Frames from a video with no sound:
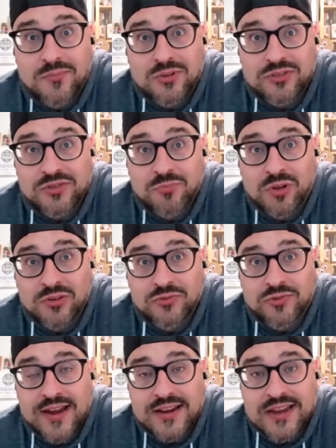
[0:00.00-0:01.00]
gum we'll, we'll
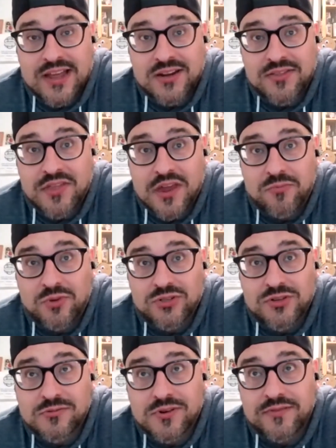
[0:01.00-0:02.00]
try it again and then we'll
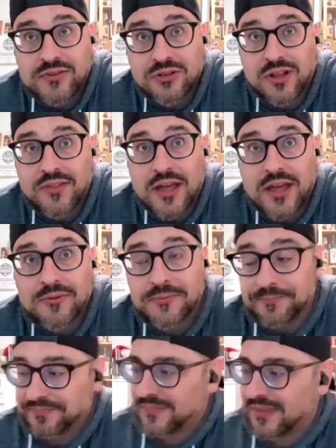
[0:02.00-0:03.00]
do the reveal on that one